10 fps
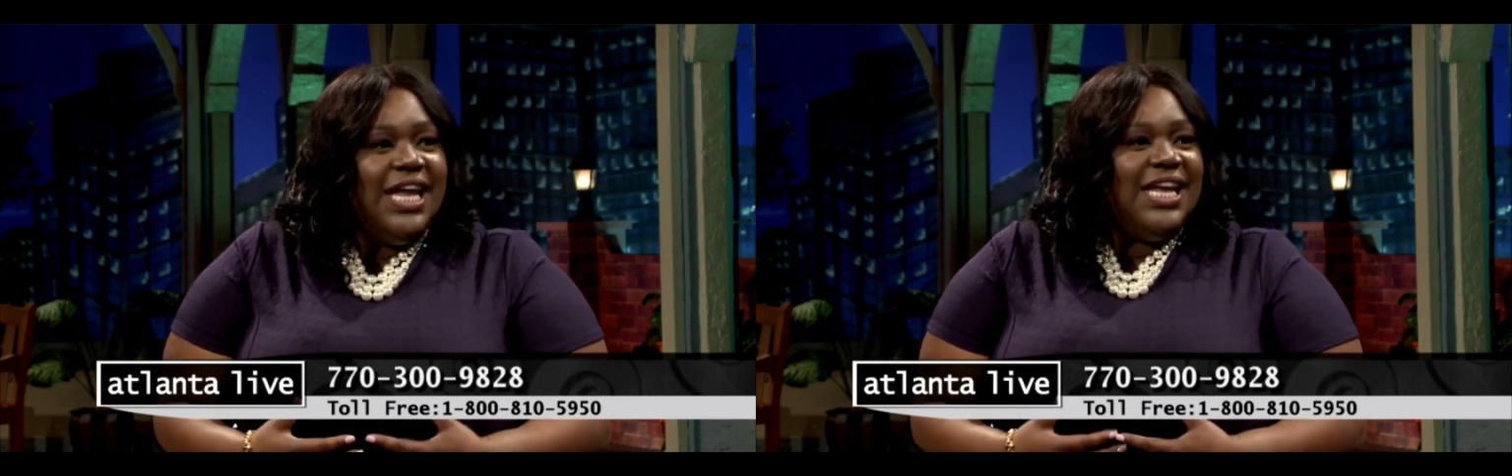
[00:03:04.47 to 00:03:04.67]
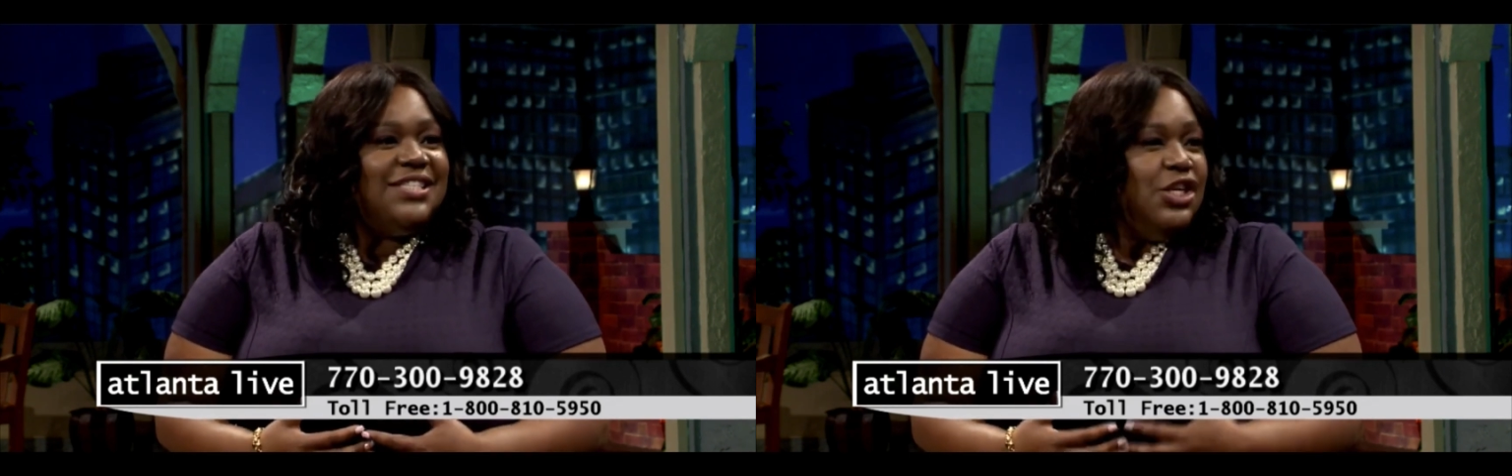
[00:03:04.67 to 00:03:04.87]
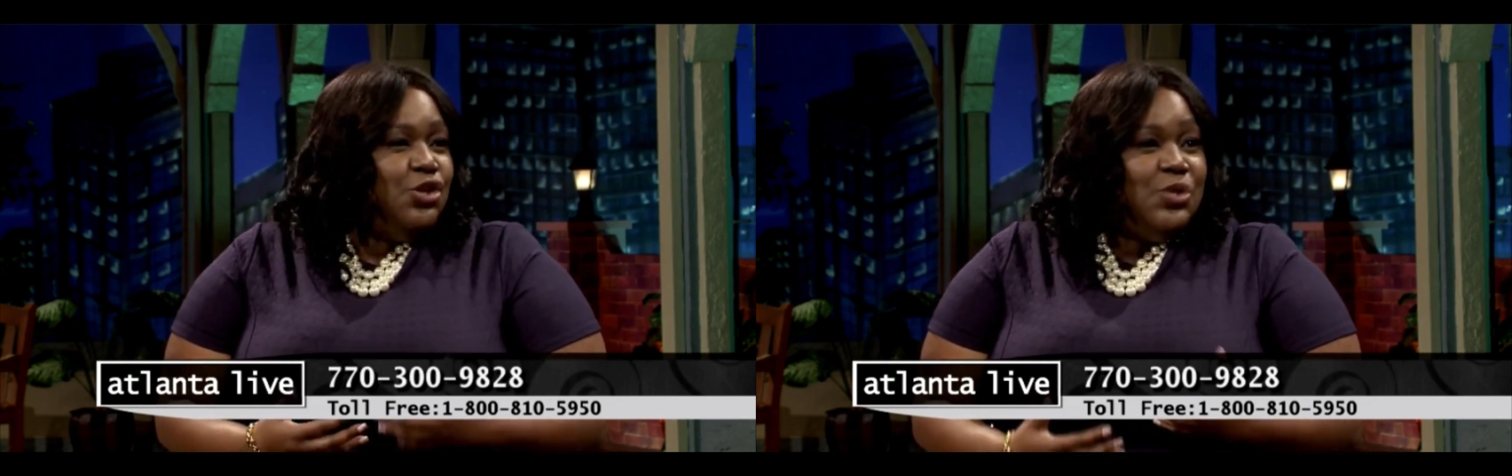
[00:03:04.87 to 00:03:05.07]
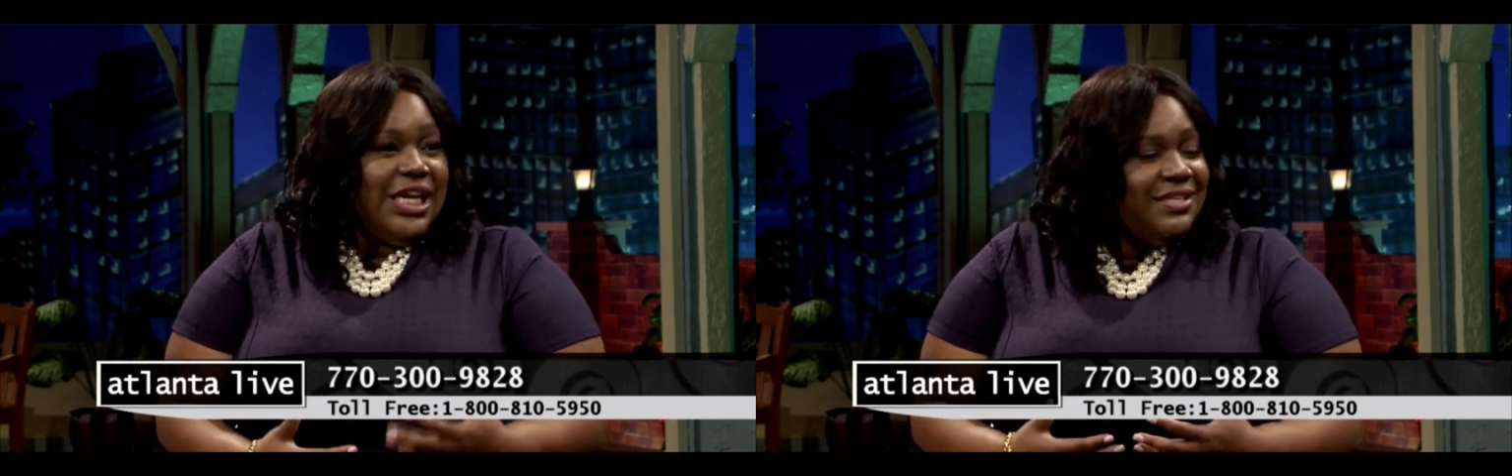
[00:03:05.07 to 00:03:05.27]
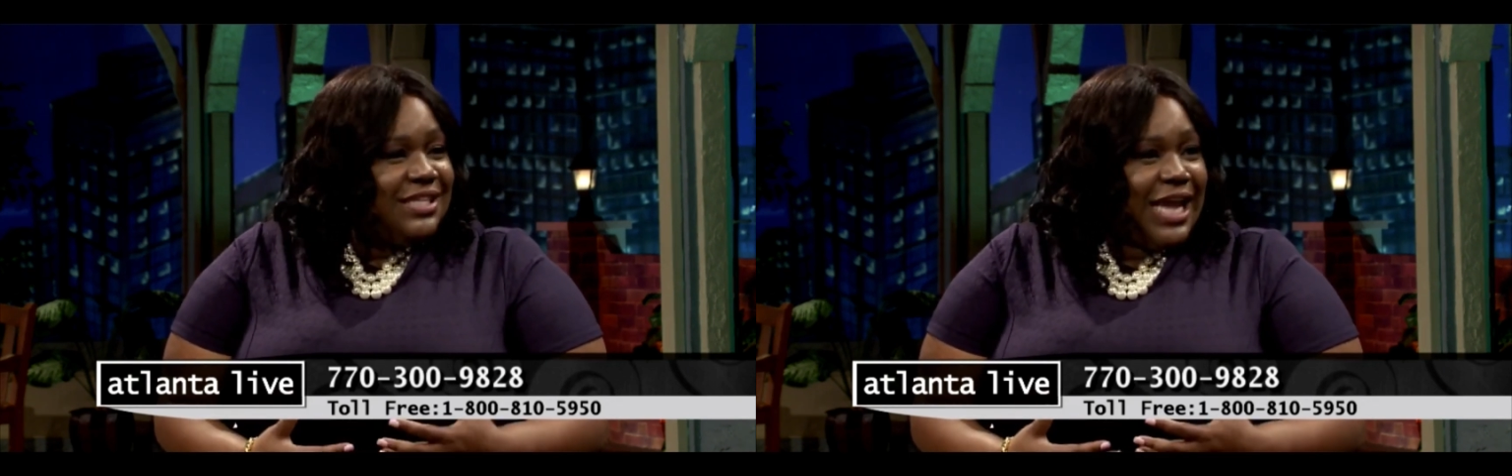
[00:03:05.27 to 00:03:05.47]
It's a
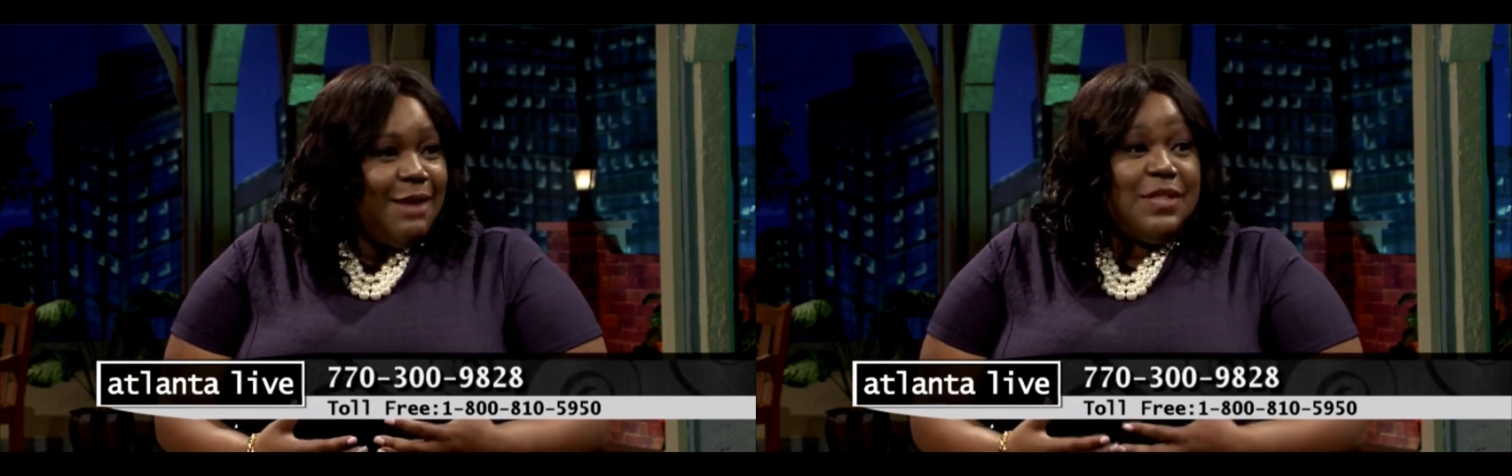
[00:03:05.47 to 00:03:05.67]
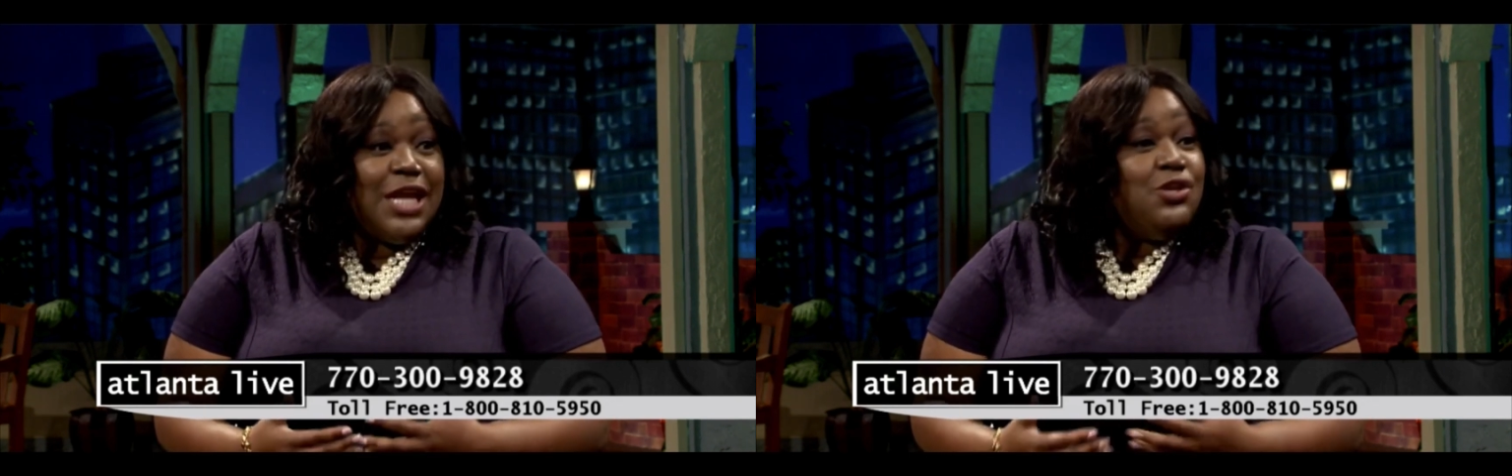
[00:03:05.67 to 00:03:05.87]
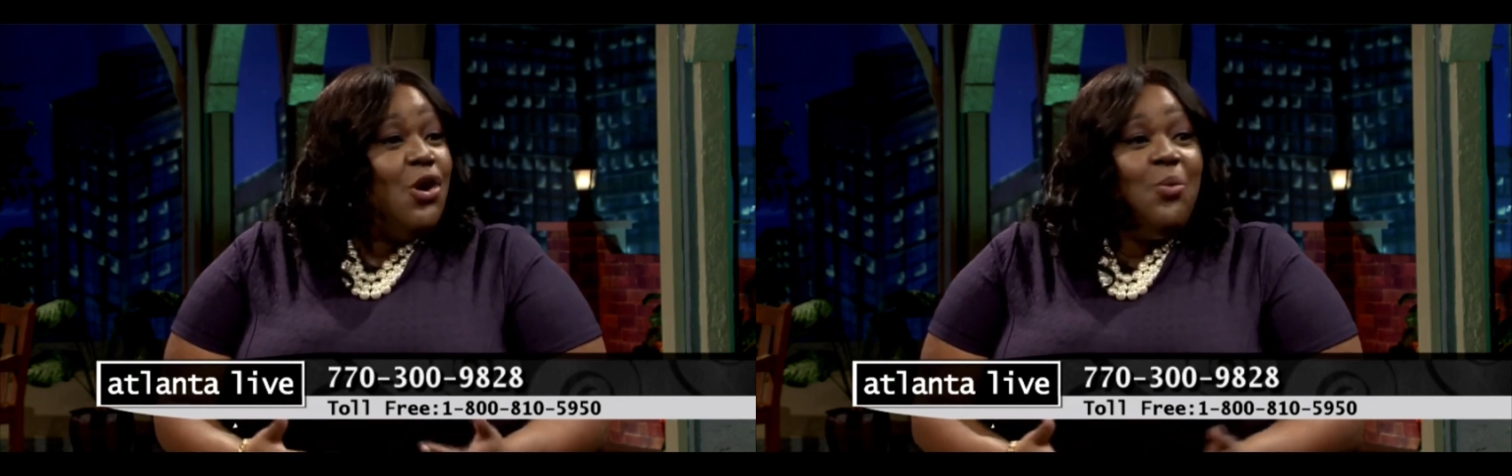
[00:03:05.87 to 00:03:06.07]
unique stamp that no